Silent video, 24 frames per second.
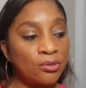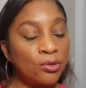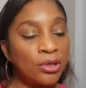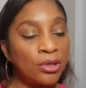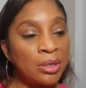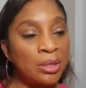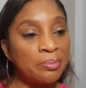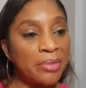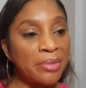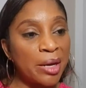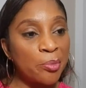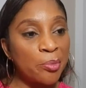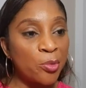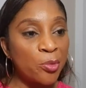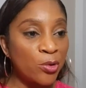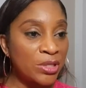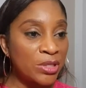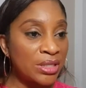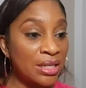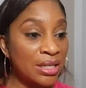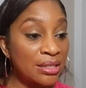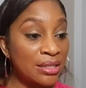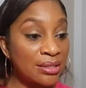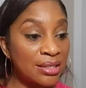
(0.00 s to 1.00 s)
by
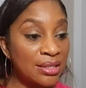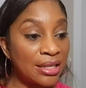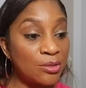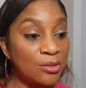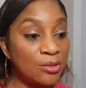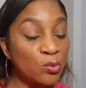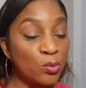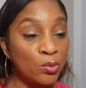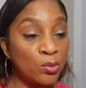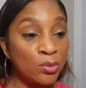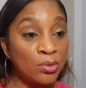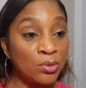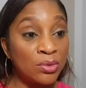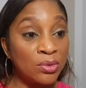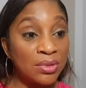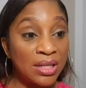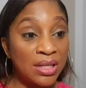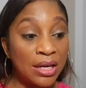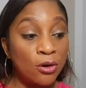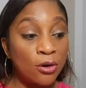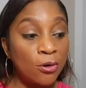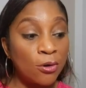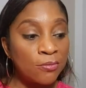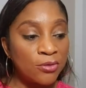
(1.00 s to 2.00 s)
protest that
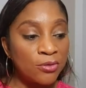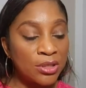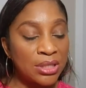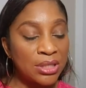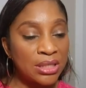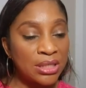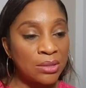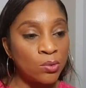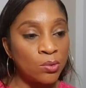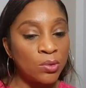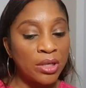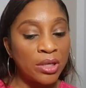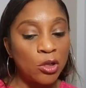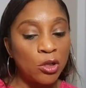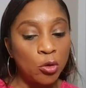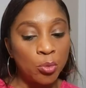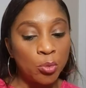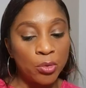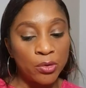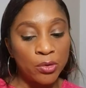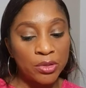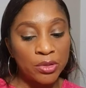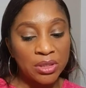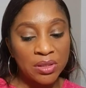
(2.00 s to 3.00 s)
obviously will
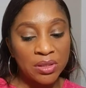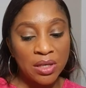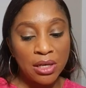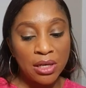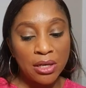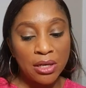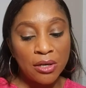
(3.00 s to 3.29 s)
help us.